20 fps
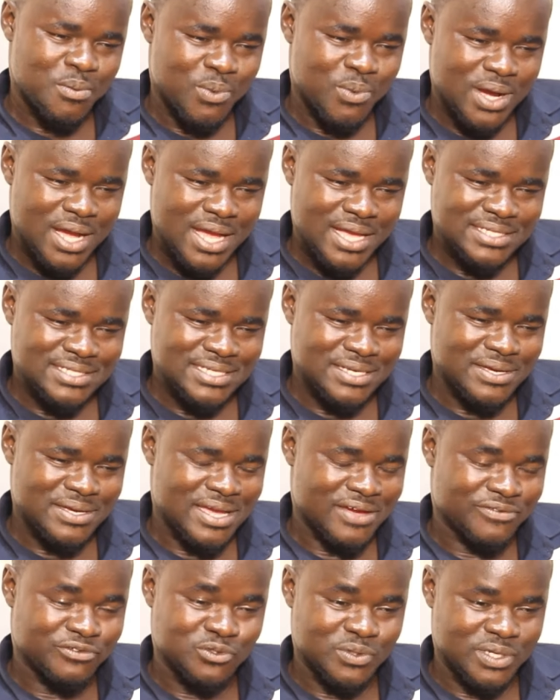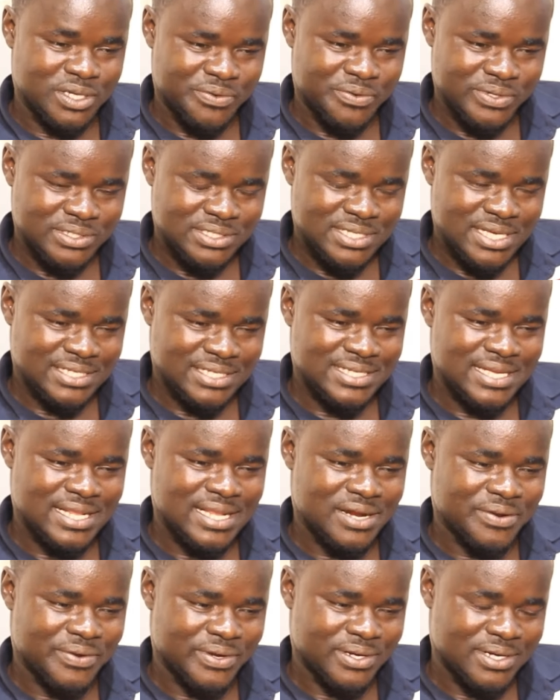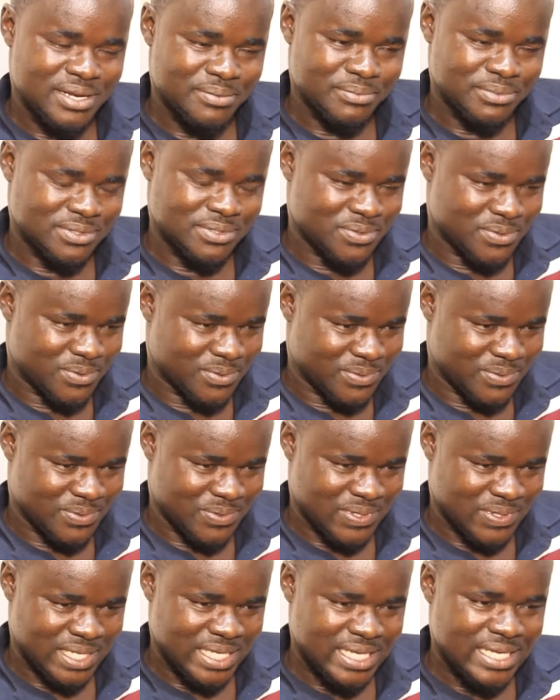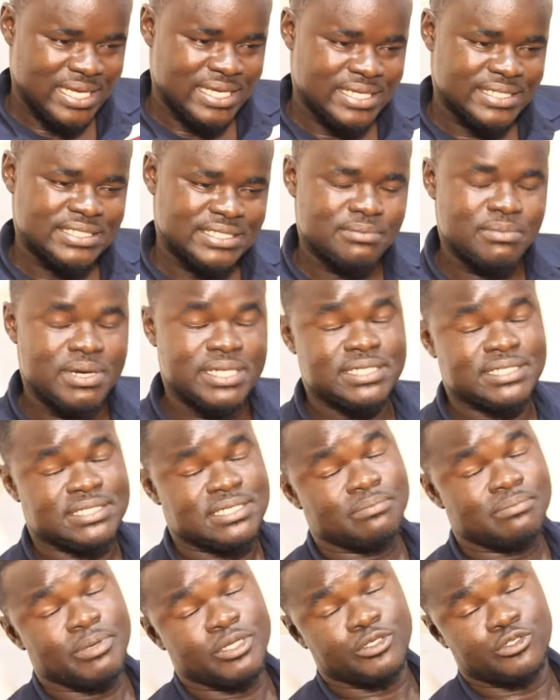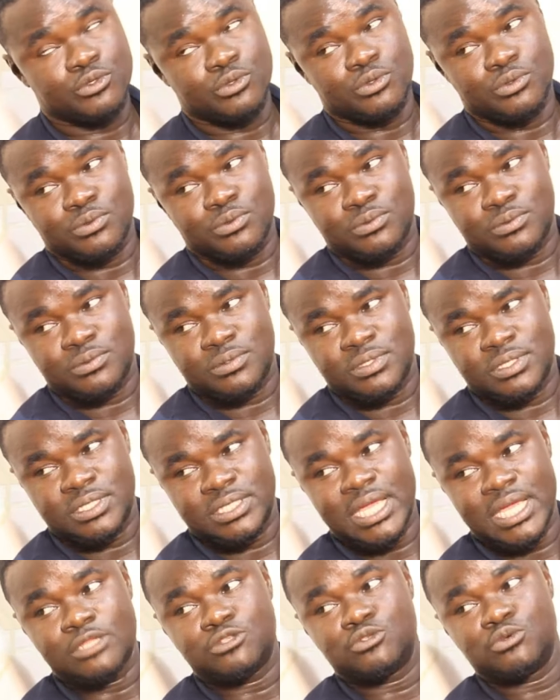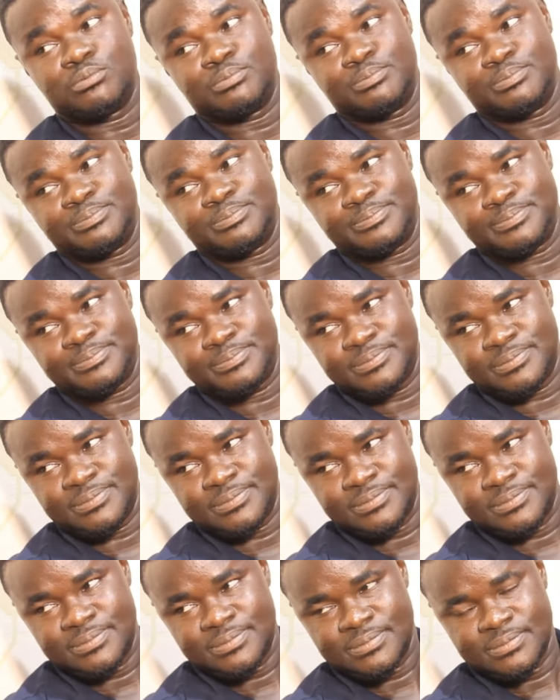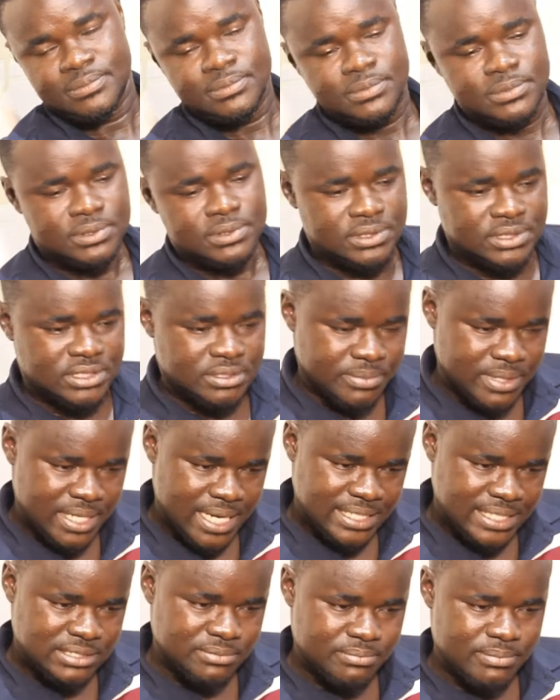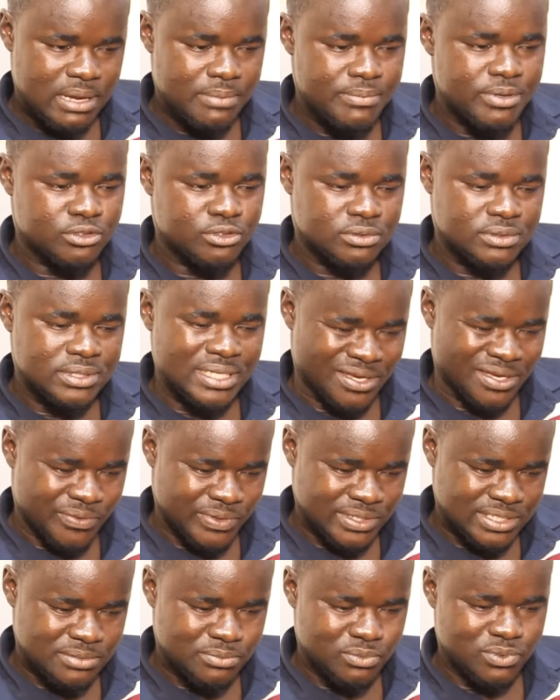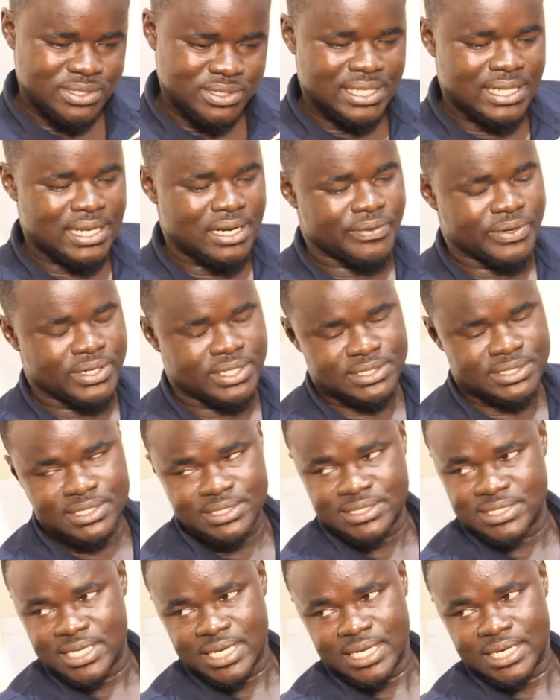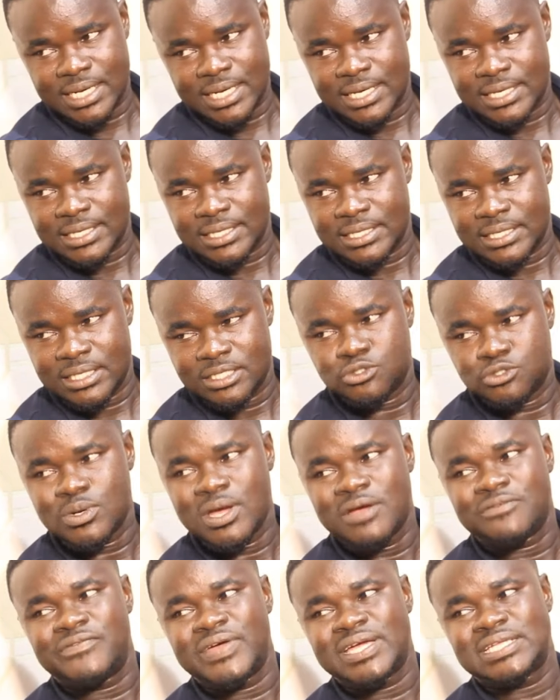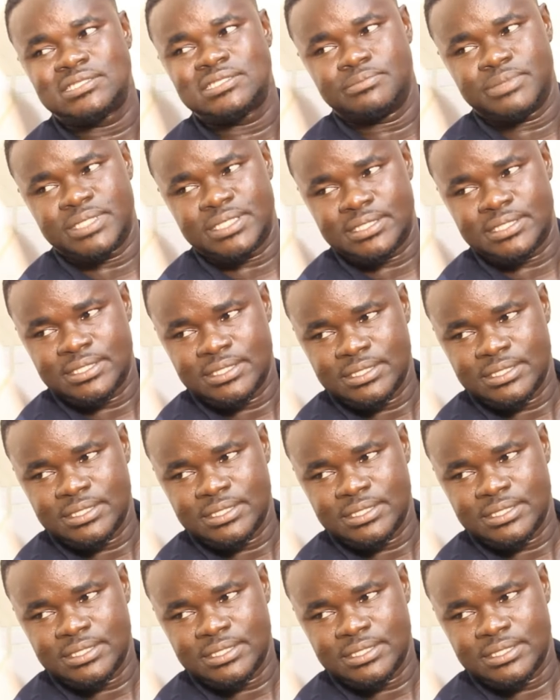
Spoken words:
I have to increase their salary. And I'm sure somebody said, Petrono, yeah, too. To my cousin Babe increasing my salary in Sierra, it will affect me.